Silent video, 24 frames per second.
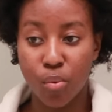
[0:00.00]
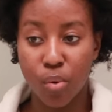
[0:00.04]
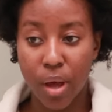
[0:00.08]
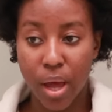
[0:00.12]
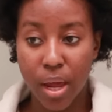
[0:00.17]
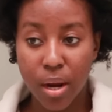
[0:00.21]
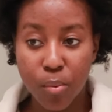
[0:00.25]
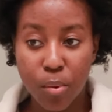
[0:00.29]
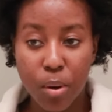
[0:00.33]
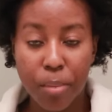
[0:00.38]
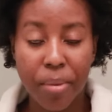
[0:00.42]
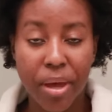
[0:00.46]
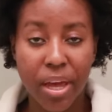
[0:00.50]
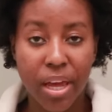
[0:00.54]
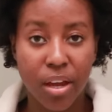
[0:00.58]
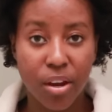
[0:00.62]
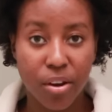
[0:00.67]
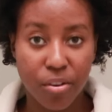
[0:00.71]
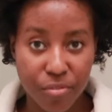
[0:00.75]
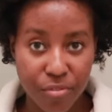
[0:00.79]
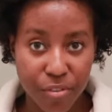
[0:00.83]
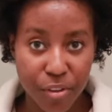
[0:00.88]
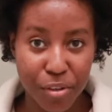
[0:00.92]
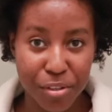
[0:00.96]
kind of what my
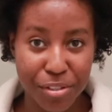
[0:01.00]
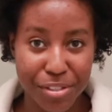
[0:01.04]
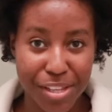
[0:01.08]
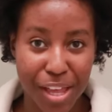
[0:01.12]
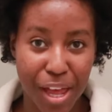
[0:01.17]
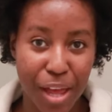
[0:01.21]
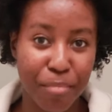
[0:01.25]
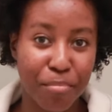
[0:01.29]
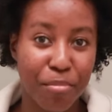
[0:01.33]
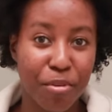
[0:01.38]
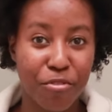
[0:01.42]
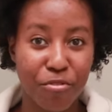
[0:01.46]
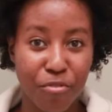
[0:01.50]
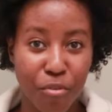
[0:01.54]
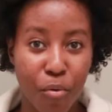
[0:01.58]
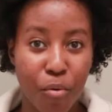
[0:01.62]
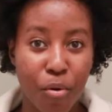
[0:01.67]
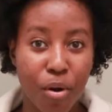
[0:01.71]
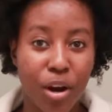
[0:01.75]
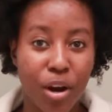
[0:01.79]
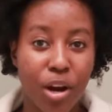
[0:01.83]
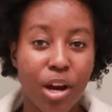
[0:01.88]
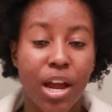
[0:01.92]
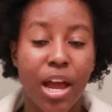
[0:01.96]
hair feels like
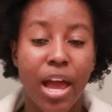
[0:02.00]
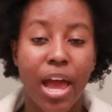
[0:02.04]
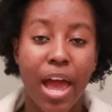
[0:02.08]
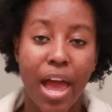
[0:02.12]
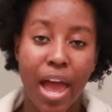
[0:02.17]
before